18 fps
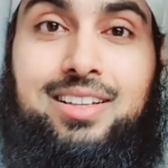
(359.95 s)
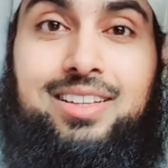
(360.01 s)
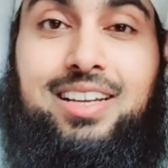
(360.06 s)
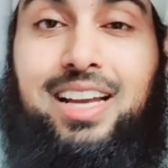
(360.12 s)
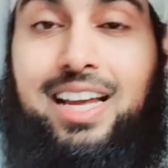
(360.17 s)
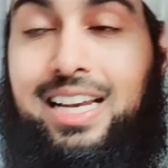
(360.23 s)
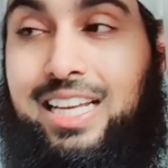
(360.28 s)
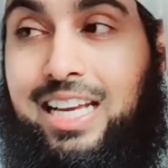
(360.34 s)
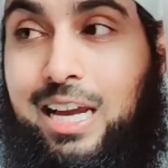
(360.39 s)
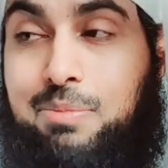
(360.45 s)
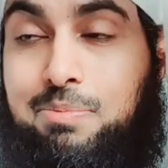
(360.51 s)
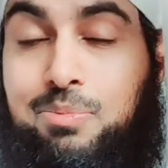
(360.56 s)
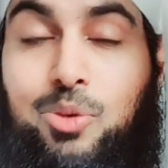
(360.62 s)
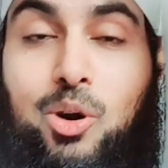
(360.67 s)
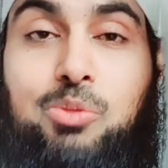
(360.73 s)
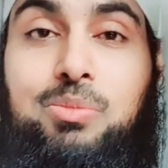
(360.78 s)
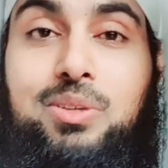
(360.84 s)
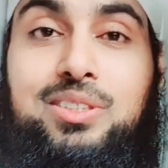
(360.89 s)
In the earlier
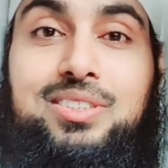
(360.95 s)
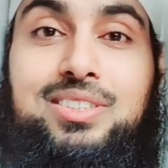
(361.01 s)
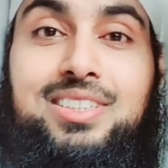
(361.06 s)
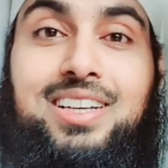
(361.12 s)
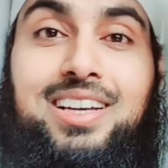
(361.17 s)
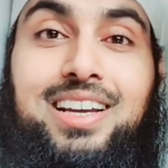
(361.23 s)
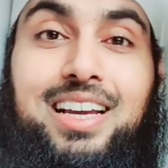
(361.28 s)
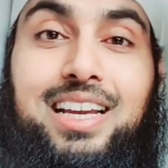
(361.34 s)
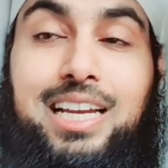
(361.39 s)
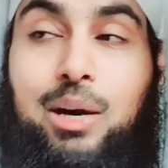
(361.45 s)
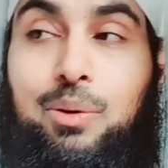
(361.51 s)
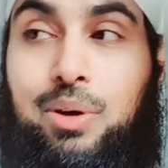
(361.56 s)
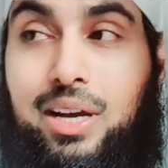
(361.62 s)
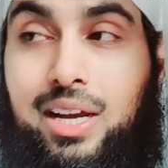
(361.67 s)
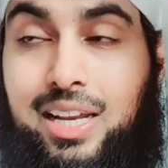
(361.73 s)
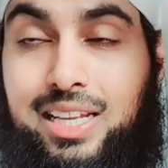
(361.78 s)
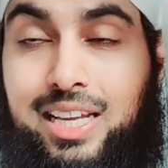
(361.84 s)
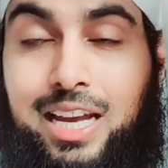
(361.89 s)
moments, in our
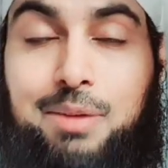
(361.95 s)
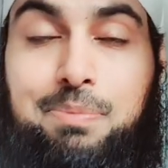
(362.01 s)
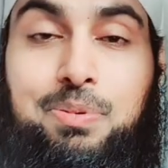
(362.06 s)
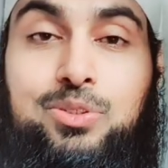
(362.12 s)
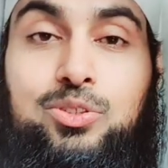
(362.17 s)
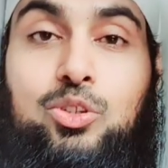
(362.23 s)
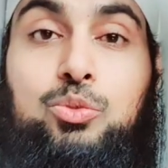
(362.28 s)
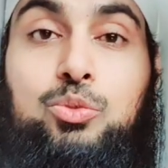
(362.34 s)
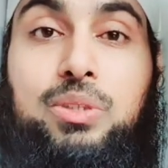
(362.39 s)
earlier episodes, we